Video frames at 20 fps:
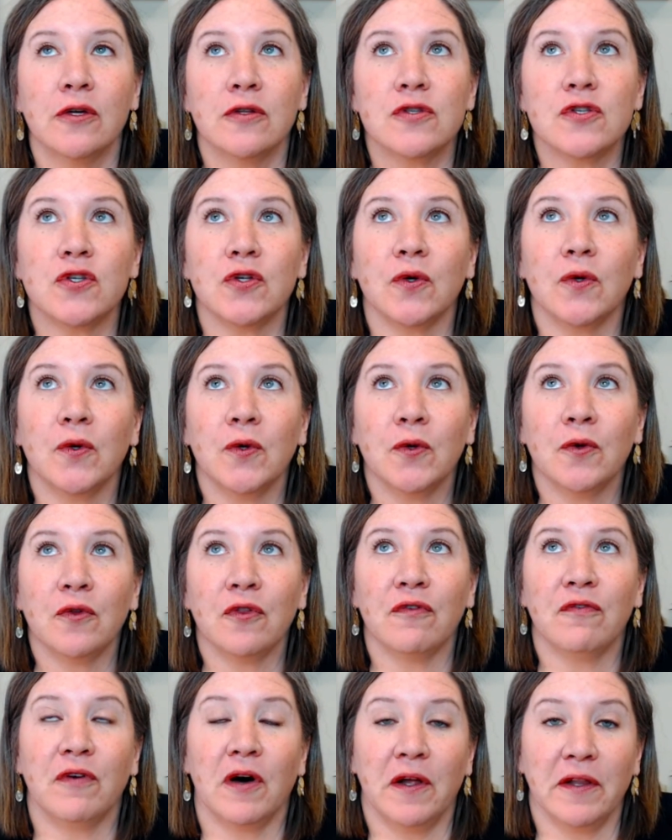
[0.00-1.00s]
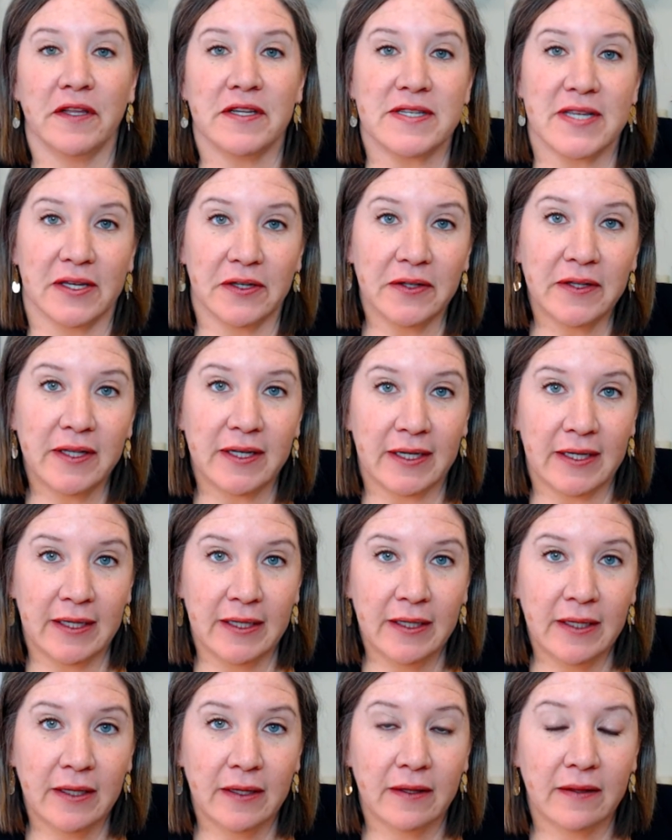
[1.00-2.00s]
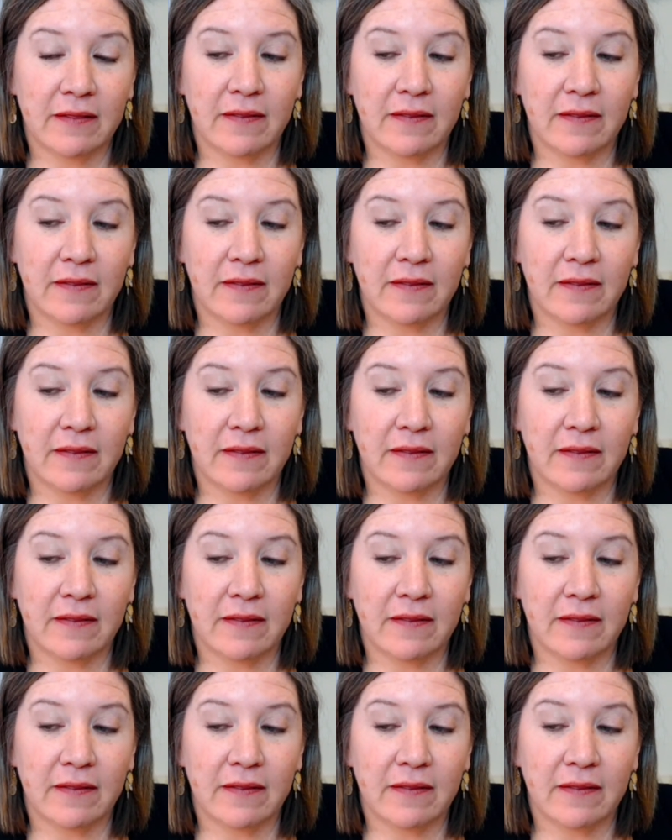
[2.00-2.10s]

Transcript: to the volatility